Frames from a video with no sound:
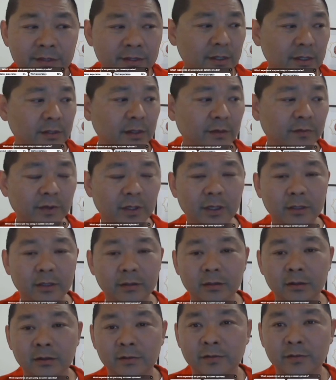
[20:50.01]
a
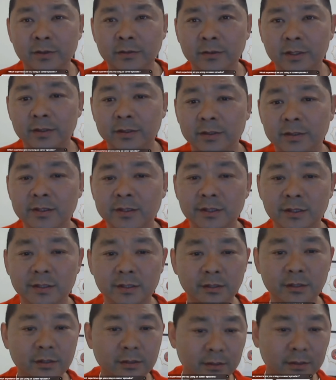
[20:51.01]
certificate of
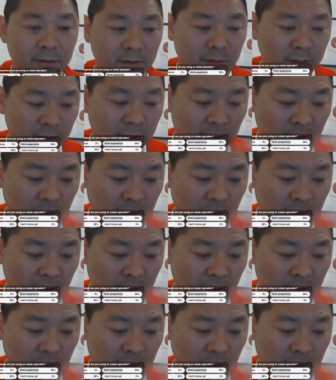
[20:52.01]
authenticity.